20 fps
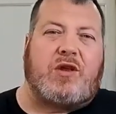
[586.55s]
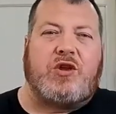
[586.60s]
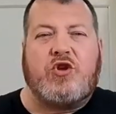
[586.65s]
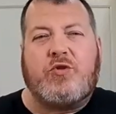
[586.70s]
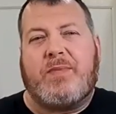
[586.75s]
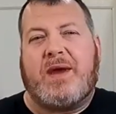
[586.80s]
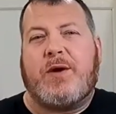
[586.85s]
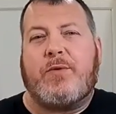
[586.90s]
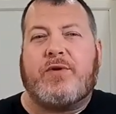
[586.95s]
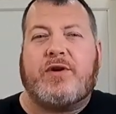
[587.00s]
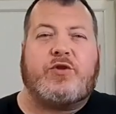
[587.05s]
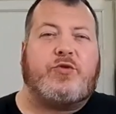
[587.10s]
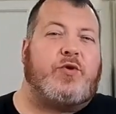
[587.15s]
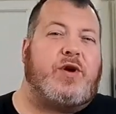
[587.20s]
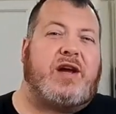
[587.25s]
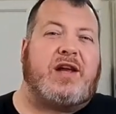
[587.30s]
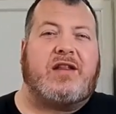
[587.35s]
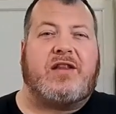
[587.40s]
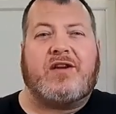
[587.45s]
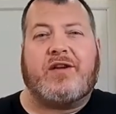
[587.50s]
You may want to
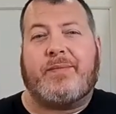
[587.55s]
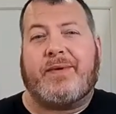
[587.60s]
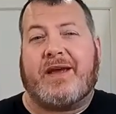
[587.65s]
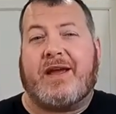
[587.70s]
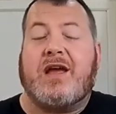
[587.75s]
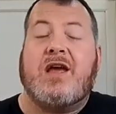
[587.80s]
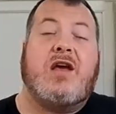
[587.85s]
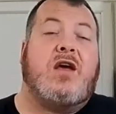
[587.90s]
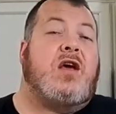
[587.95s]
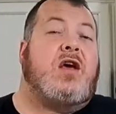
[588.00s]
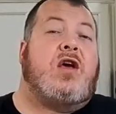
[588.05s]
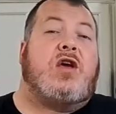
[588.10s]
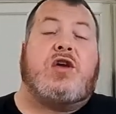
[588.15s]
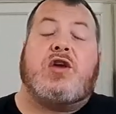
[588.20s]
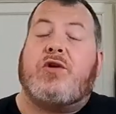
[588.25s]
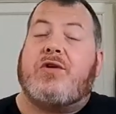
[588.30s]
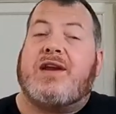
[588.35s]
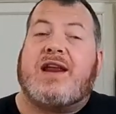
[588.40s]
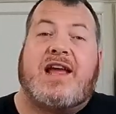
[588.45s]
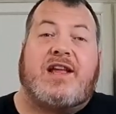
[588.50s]
tweak a little bit.
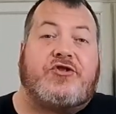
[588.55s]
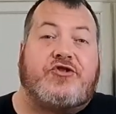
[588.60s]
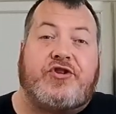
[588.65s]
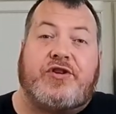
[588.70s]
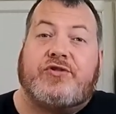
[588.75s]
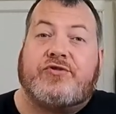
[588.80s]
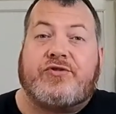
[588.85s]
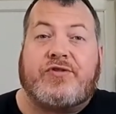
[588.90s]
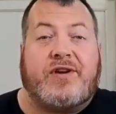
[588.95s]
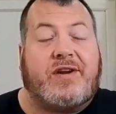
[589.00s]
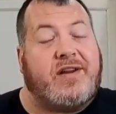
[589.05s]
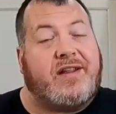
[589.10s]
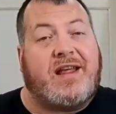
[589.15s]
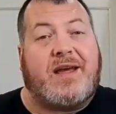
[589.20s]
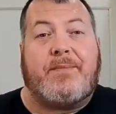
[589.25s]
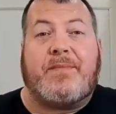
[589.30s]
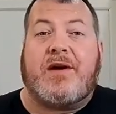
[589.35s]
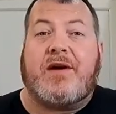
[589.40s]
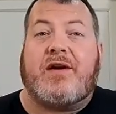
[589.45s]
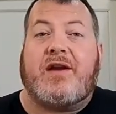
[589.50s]
You can add ginger into
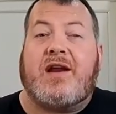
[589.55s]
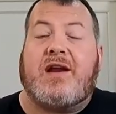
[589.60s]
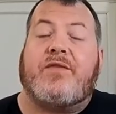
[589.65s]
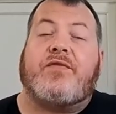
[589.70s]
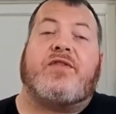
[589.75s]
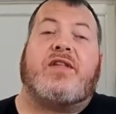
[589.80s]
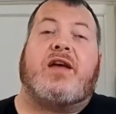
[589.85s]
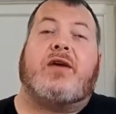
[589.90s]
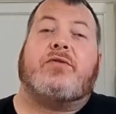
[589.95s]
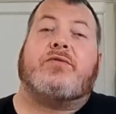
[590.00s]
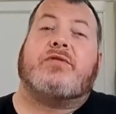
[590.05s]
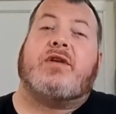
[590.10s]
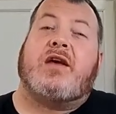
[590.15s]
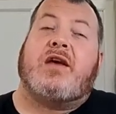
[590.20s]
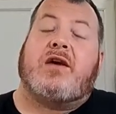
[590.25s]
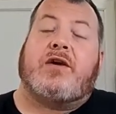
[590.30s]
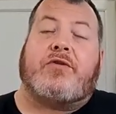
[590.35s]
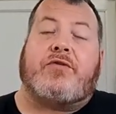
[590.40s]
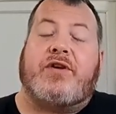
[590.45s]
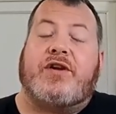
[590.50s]
that marinade for those
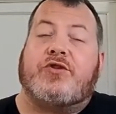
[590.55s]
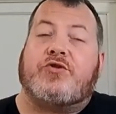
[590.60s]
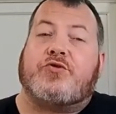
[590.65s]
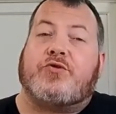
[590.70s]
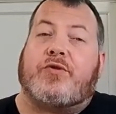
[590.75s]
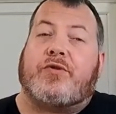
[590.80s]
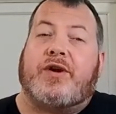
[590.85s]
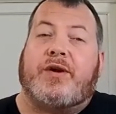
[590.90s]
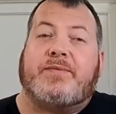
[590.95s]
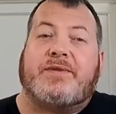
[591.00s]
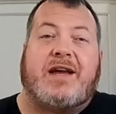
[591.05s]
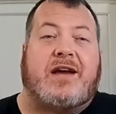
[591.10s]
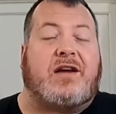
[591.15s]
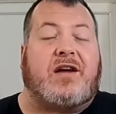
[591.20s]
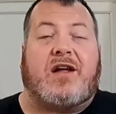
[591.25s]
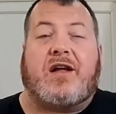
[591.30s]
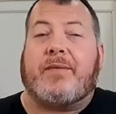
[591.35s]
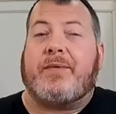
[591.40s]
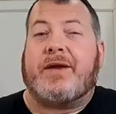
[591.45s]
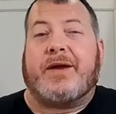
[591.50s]
Korean short ribs, that
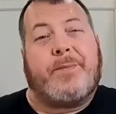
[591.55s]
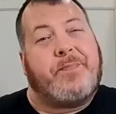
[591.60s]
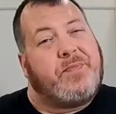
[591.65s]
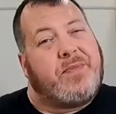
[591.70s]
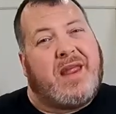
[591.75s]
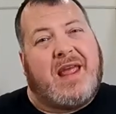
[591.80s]
Kalbi.